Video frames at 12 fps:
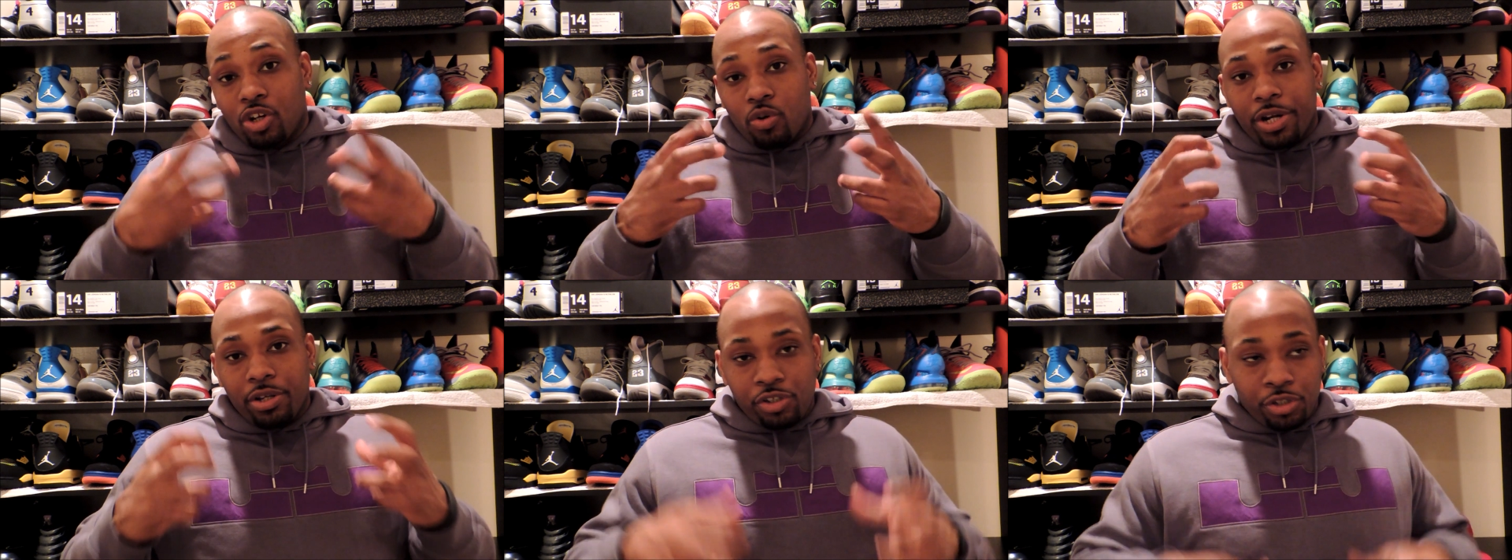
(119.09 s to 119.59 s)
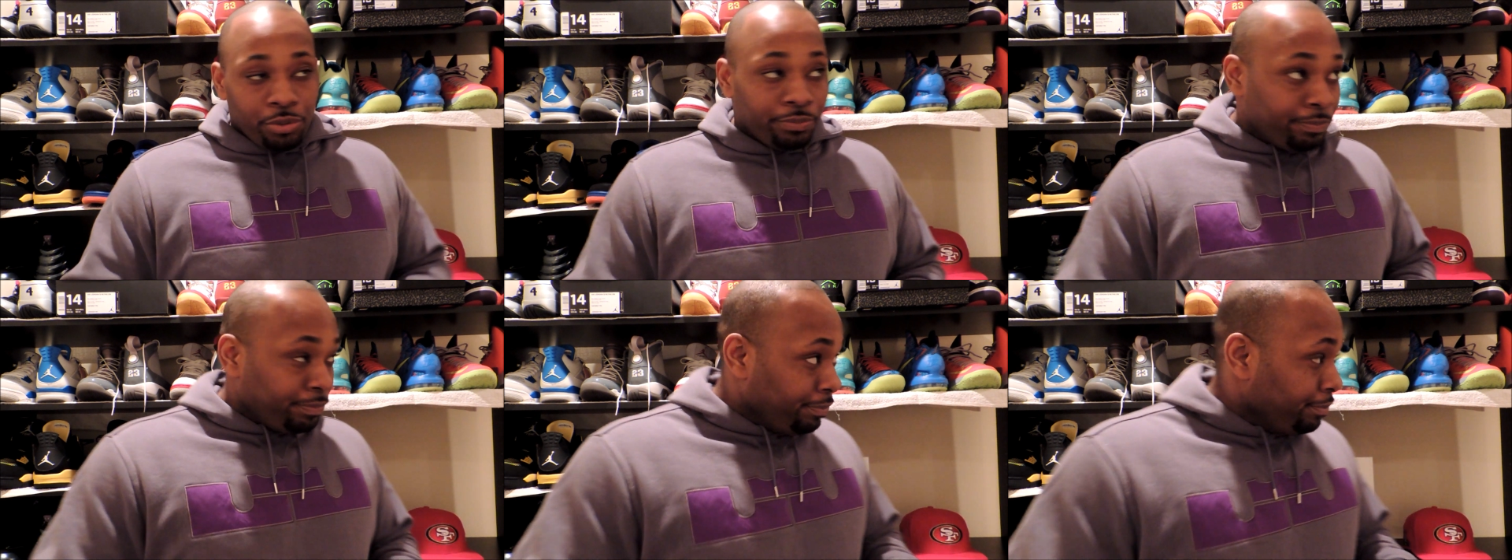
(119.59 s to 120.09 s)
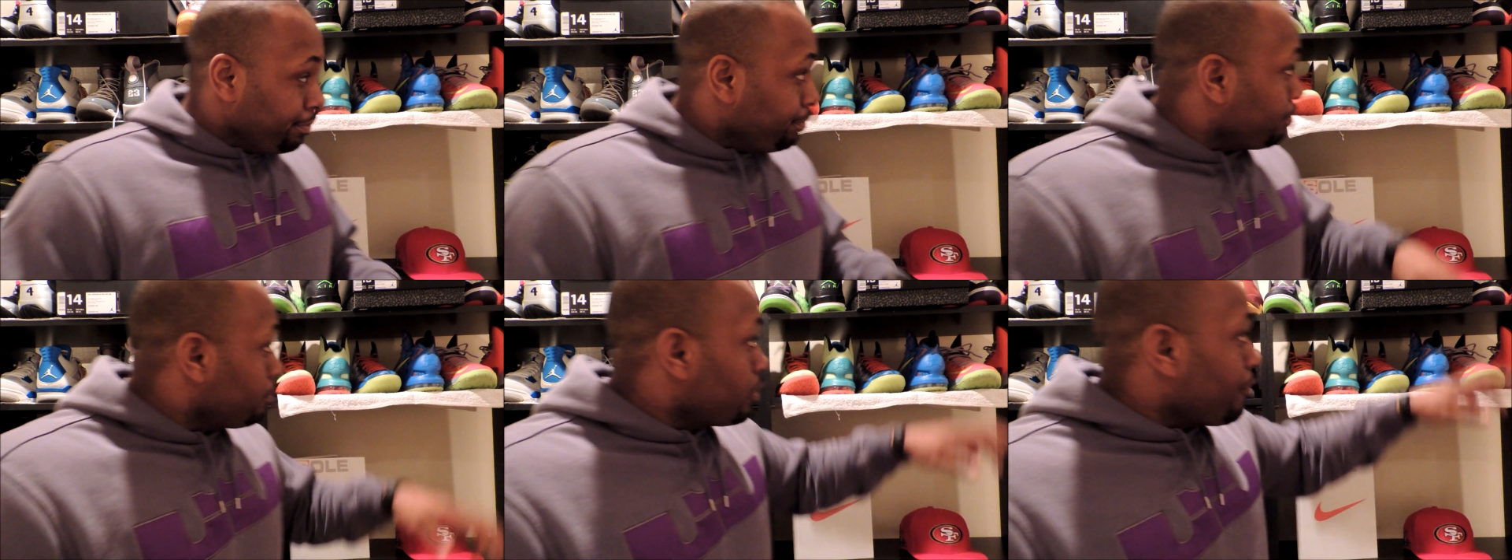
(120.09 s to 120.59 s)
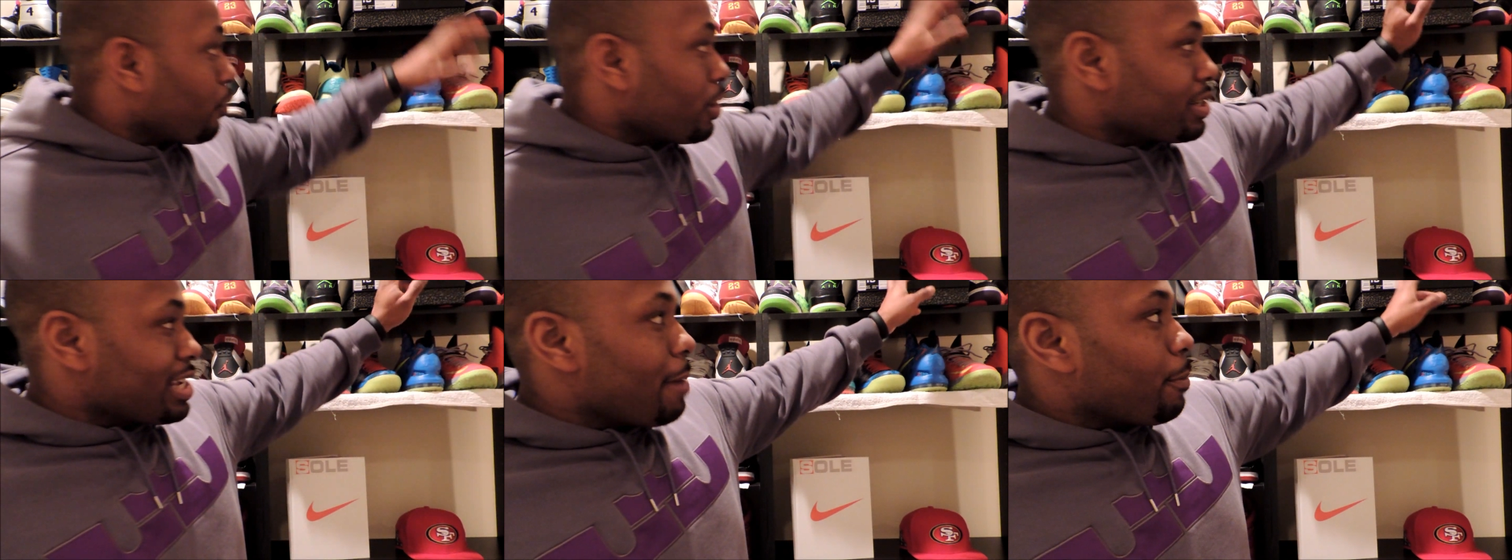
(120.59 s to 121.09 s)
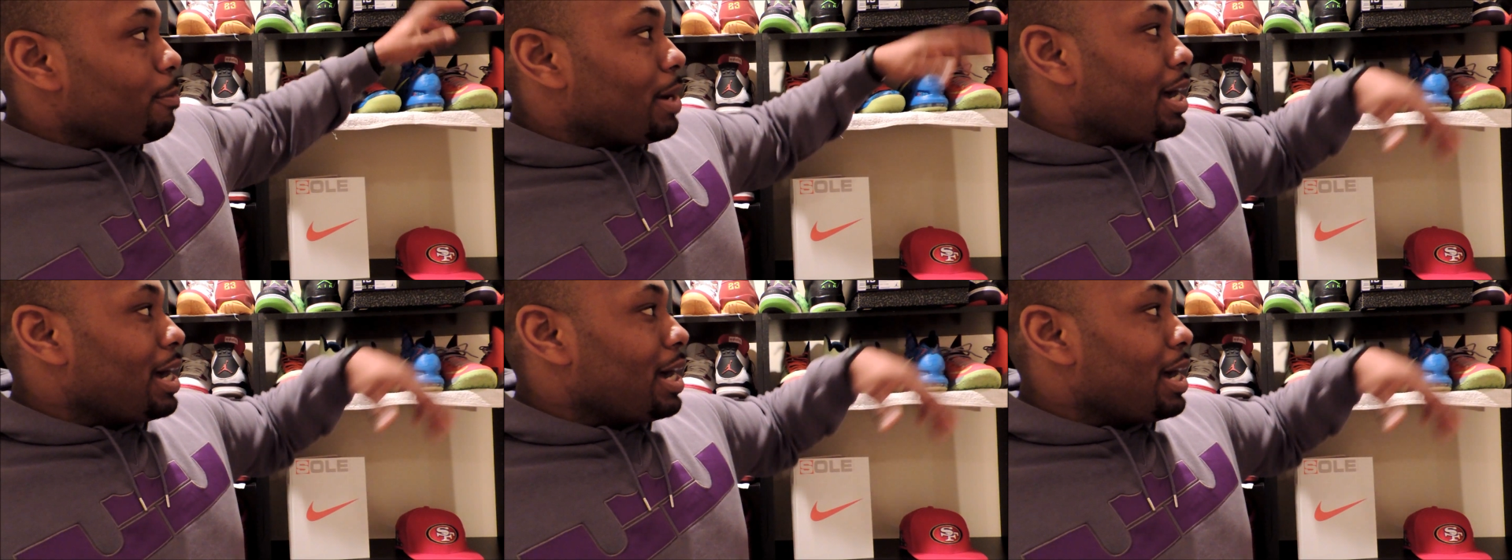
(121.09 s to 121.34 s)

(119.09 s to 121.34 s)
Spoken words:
a grail shoe. For example,